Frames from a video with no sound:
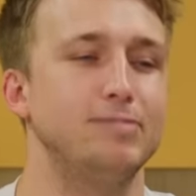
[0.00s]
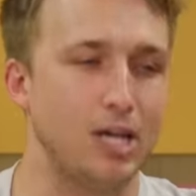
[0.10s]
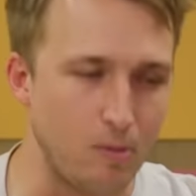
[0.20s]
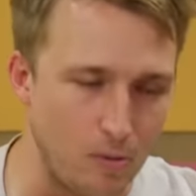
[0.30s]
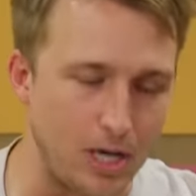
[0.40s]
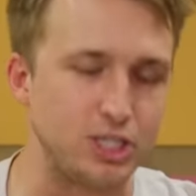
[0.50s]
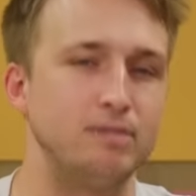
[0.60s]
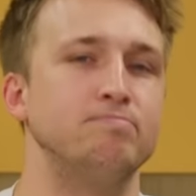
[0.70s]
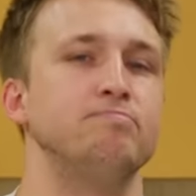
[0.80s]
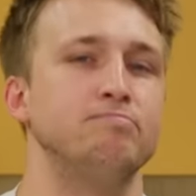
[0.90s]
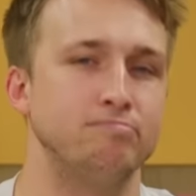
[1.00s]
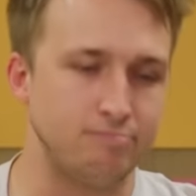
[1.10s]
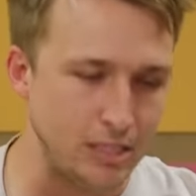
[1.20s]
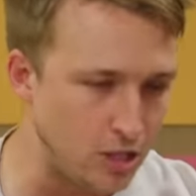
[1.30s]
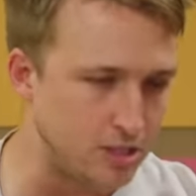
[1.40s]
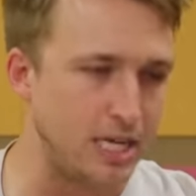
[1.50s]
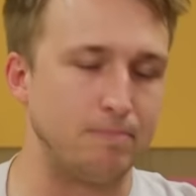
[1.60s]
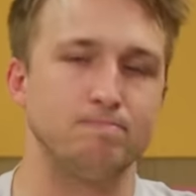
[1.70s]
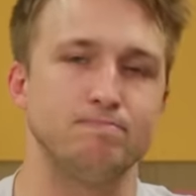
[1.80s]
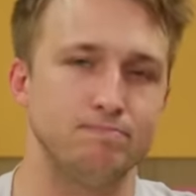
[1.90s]
You're going to want to watch it. That's all I'll say.
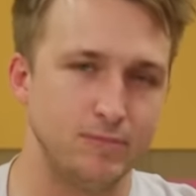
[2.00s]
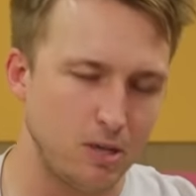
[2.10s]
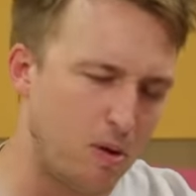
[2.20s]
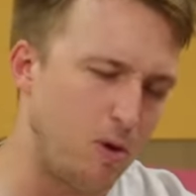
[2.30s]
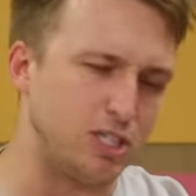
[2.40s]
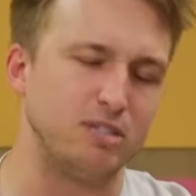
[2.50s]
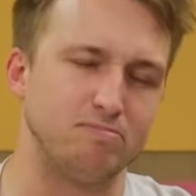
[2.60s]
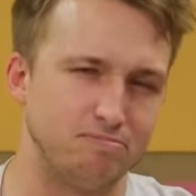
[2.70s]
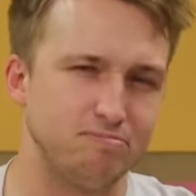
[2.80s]
You're going to want to watch it.